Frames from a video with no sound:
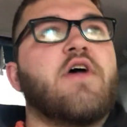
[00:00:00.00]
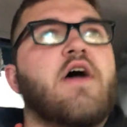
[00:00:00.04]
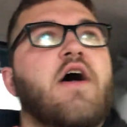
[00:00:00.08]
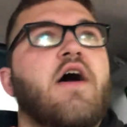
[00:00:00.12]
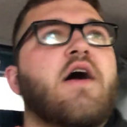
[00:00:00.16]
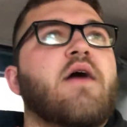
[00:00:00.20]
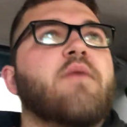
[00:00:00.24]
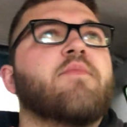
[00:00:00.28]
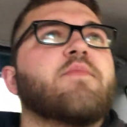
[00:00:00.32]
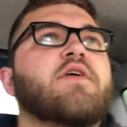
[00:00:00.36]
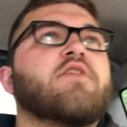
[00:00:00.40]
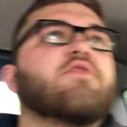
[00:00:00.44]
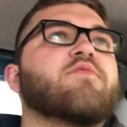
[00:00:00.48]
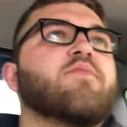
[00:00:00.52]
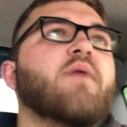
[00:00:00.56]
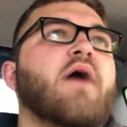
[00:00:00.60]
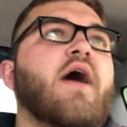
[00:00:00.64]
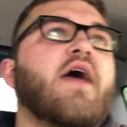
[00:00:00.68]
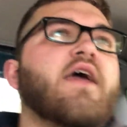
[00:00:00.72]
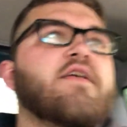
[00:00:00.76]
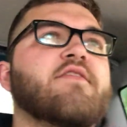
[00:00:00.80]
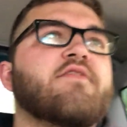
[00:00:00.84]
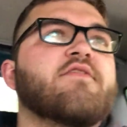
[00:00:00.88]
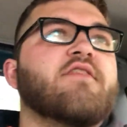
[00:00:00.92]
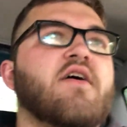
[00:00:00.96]
It's
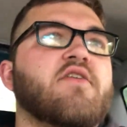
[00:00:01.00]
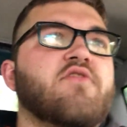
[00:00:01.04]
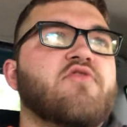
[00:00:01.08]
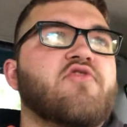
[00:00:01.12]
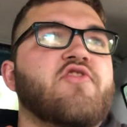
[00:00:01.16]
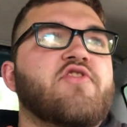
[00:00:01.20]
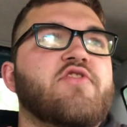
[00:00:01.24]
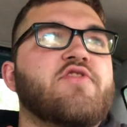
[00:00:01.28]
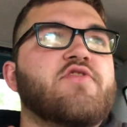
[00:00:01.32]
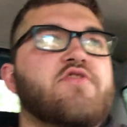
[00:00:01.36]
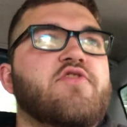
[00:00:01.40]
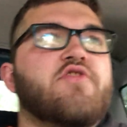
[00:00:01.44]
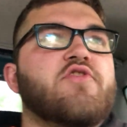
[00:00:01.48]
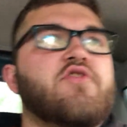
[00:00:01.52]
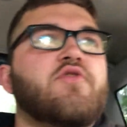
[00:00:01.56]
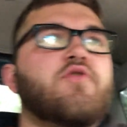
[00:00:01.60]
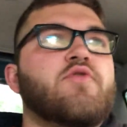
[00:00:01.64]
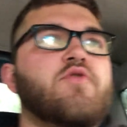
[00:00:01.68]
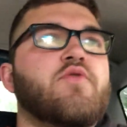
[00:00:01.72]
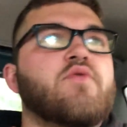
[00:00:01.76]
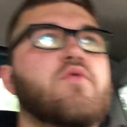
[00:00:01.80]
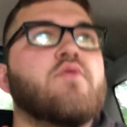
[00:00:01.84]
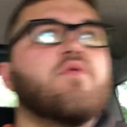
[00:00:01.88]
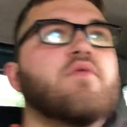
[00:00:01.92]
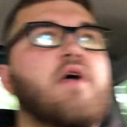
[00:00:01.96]
my intention
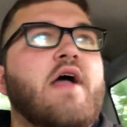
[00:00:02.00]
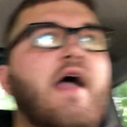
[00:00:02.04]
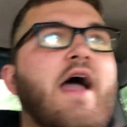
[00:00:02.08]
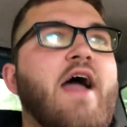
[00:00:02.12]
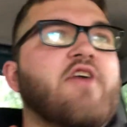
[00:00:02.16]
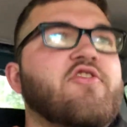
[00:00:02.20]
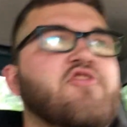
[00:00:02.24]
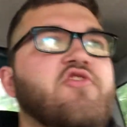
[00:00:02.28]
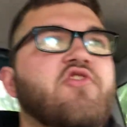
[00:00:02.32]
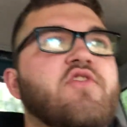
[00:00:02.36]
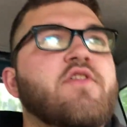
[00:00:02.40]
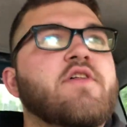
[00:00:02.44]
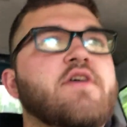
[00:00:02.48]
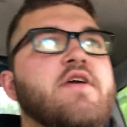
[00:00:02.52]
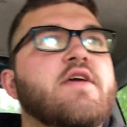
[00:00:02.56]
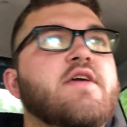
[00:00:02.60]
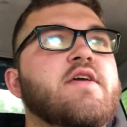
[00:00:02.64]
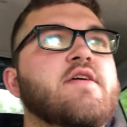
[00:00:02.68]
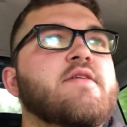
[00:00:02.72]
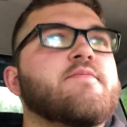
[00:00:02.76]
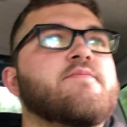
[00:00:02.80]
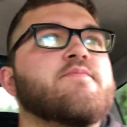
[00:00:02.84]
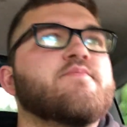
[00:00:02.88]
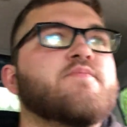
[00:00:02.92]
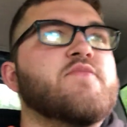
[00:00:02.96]
to
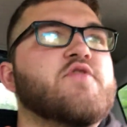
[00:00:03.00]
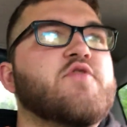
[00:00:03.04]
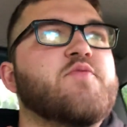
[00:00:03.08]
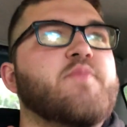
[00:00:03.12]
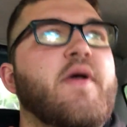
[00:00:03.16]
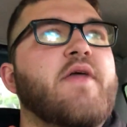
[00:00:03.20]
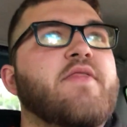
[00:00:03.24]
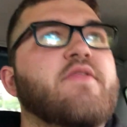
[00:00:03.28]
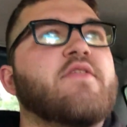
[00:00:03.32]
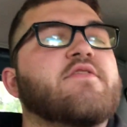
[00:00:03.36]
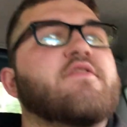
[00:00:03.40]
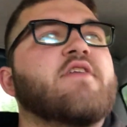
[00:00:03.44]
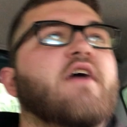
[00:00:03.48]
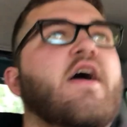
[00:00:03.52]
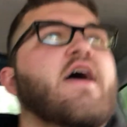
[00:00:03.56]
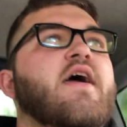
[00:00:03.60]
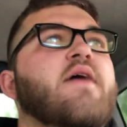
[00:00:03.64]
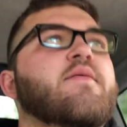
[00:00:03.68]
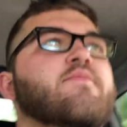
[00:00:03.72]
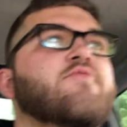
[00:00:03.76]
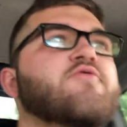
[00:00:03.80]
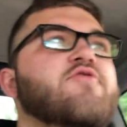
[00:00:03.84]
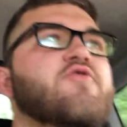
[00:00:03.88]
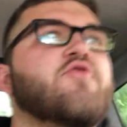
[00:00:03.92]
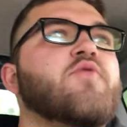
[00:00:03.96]
actually spend the
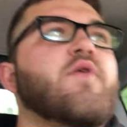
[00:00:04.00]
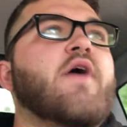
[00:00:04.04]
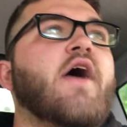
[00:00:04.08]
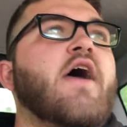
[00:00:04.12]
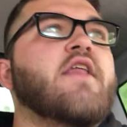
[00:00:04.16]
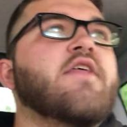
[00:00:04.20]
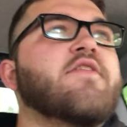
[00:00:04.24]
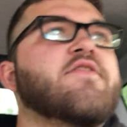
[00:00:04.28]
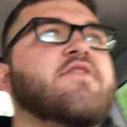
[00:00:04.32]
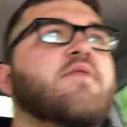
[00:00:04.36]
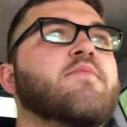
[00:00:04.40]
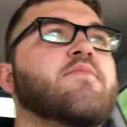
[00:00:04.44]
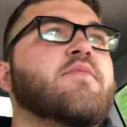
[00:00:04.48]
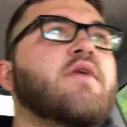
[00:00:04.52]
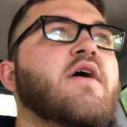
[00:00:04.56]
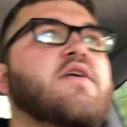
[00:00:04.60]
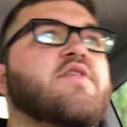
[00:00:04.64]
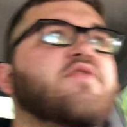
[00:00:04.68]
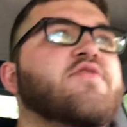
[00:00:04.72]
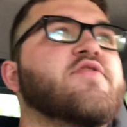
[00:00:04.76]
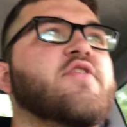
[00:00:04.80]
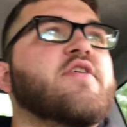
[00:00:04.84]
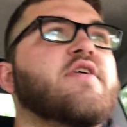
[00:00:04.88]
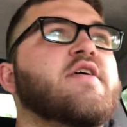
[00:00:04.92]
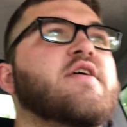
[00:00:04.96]
time to edit them
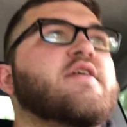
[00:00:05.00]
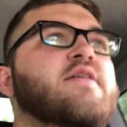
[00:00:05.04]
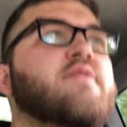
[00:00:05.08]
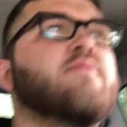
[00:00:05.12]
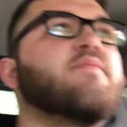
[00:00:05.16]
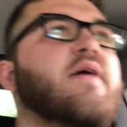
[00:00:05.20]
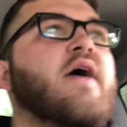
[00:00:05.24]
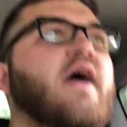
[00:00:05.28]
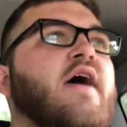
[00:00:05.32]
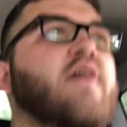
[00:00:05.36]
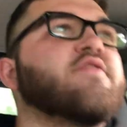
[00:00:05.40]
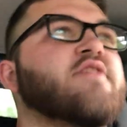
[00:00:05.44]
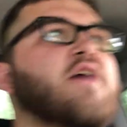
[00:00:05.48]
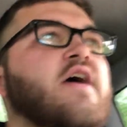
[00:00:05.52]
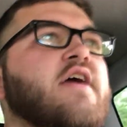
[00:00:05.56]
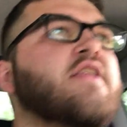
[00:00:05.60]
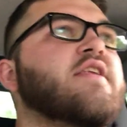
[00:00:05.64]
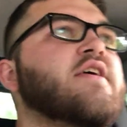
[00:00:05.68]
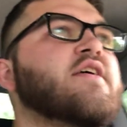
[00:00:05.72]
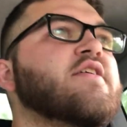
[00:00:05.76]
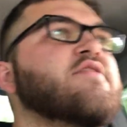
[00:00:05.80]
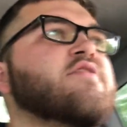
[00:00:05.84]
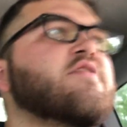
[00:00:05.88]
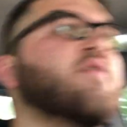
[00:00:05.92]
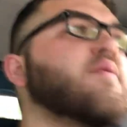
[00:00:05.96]
nicely, as I
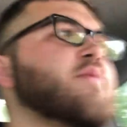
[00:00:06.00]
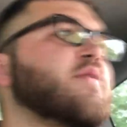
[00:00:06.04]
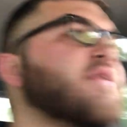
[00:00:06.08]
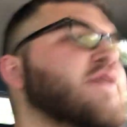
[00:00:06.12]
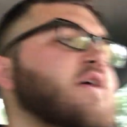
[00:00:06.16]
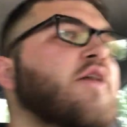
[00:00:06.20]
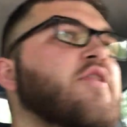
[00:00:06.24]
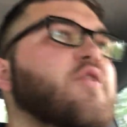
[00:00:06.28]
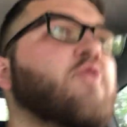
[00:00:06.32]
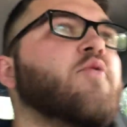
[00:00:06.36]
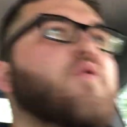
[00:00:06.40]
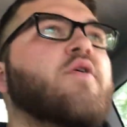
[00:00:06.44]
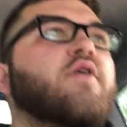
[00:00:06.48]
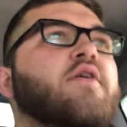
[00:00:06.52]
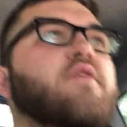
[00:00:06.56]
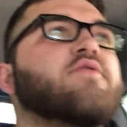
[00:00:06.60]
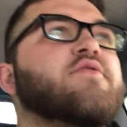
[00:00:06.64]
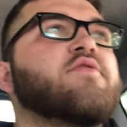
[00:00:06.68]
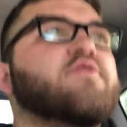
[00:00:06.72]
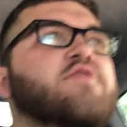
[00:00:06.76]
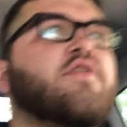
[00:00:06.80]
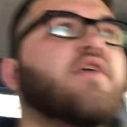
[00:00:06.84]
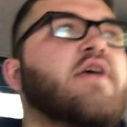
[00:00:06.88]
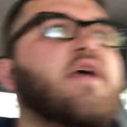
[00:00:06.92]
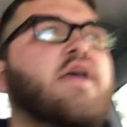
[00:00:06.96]
did some of the other
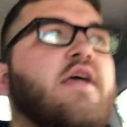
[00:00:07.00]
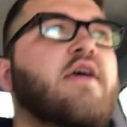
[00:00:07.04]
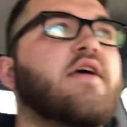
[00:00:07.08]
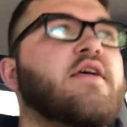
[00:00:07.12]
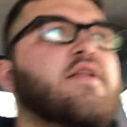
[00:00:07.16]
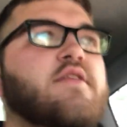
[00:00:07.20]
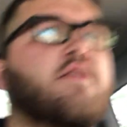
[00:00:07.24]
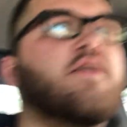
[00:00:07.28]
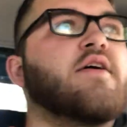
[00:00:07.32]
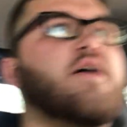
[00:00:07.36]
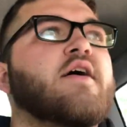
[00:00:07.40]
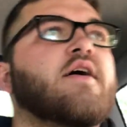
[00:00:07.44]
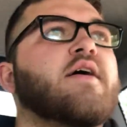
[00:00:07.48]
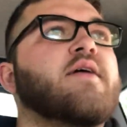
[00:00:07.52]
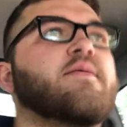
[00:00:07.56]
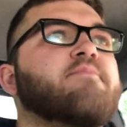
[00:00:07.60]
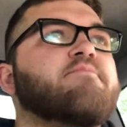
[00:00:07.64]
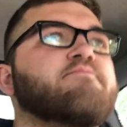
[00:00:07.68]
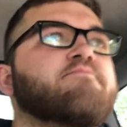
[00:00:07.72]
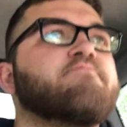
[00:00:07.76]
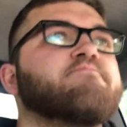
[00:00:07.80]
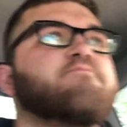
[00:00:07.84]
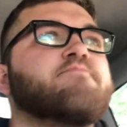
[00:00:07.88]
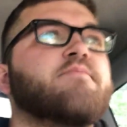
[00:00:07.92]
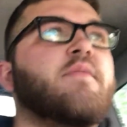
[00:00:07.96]
ones, and
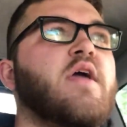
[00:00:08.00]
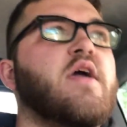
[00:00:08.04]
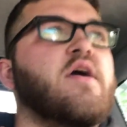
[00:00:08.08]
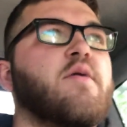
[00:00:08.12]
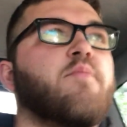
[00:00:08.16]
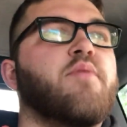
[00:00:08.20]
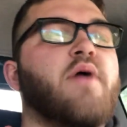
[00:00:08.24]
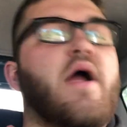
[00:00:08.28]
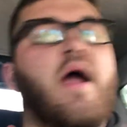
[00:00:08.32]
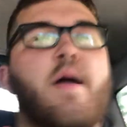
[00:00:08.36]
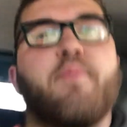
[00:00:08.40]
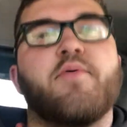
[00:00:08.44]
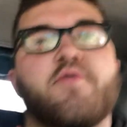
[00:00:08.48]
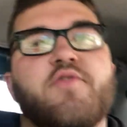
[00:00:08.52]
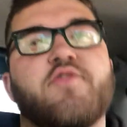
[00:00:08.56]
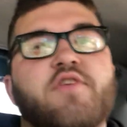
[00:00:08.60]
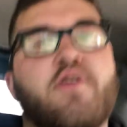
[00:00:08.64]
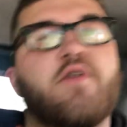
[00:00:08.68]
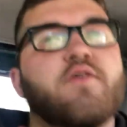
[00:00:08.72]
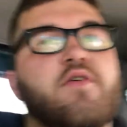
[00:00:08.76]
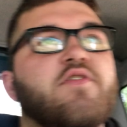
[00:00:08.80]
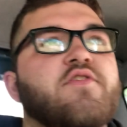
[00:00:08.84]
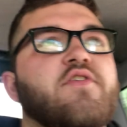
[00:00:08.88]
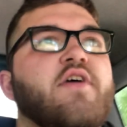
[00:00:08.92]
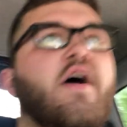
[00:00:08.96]
make a proper
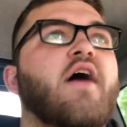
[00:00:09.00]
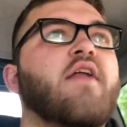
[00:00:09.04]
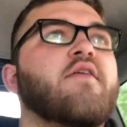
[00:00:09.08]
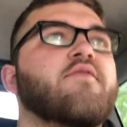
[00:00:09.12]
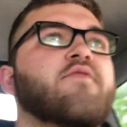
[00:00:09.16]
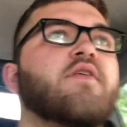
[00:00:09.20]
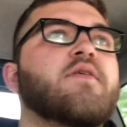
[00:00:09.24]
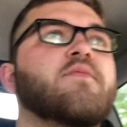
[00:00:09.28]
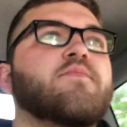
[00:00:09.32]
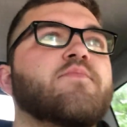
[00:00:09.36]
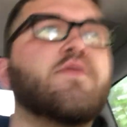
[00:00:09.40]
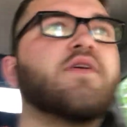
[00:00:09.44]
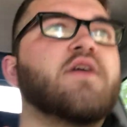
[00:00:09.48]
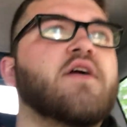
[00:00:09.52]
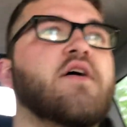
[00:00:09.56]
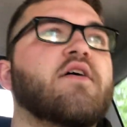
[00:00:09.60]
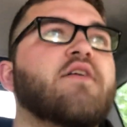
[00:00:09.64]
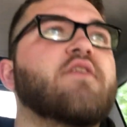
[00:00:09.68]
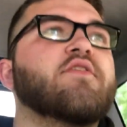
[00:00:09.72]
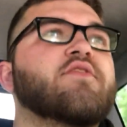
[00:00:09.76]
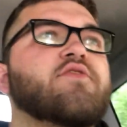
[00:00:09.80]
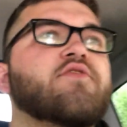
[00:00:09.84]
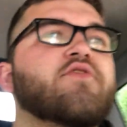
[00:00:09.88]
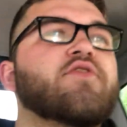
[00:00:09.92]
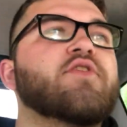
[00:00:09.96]
series out of it,
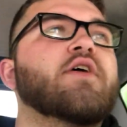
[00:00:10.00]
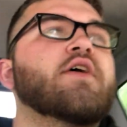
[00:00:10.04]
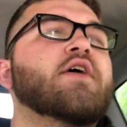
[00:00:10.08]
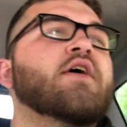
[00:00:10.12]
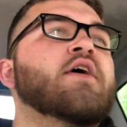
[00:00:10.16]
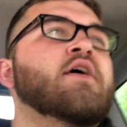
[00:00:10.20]
because